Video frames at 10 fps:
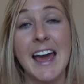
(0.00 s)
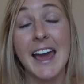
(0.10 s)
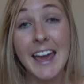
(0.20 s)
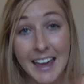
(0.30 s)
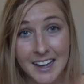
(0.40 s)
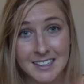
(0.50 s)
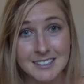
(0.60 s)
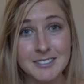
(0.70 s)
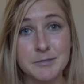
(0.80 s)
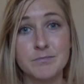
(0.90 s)

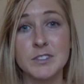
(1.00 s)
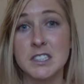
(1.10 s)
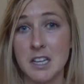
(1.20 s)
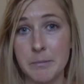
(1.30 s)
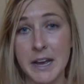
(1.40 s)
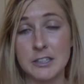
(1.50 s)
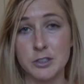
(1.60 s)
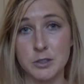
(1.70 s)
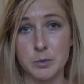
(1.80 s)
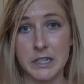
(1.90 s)
and some
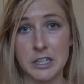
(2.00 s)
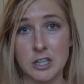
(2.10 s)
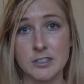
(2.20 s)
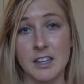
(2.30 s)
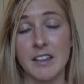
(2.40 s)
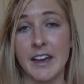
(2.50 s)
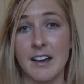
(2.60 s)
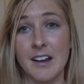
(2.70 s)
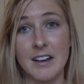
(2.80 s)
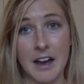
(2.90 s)
natural sweeteners like
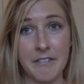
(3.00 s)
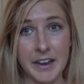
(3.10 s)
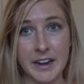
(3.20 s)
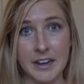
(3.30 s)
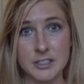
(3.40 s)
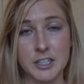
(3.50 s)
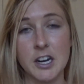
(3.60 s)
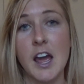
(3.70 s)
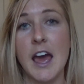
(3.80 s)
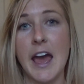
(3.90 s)
agave
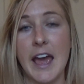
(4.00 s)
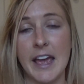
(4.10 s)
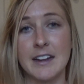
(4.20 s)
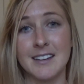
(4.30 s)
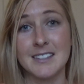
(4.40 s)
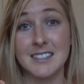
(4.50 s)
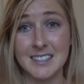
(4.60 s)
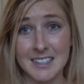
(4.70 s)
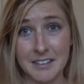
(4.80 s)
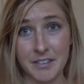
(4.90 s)
nectar and
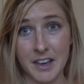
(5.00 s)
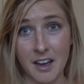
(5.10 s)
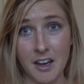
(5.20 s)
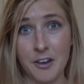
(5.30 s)
stevia.